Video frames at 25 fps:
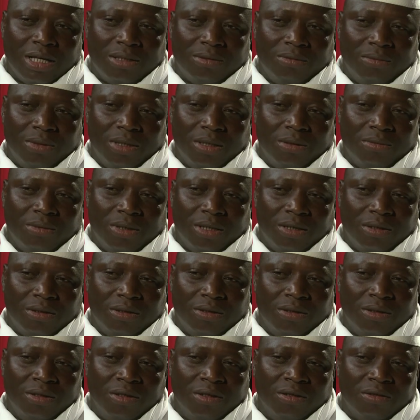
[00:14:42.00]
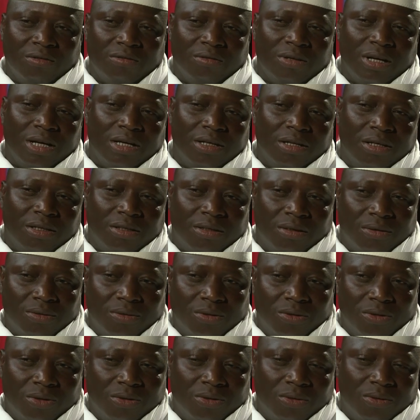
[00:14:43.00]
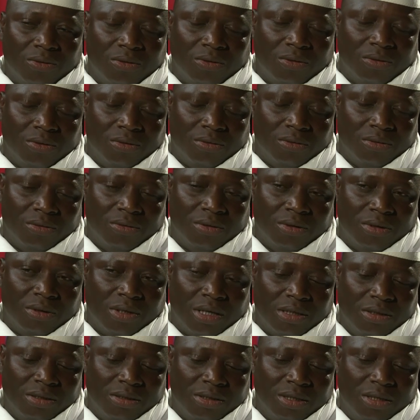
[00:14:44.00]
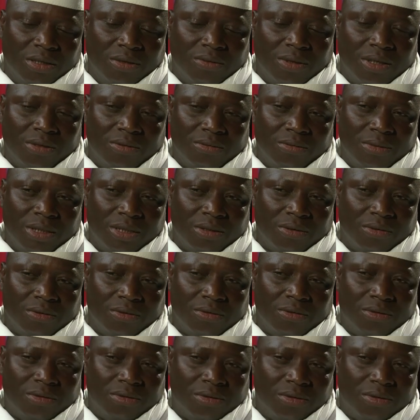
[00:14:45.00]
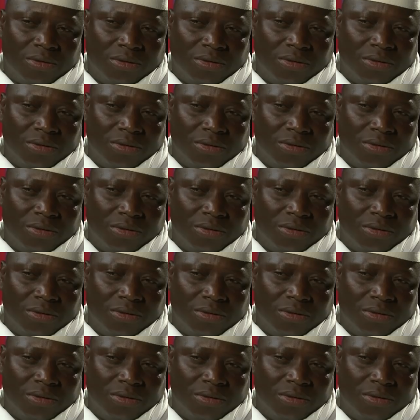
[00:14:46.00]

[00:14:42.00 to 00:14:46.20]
ask me about violating whose rule? Is he the one who makes rules?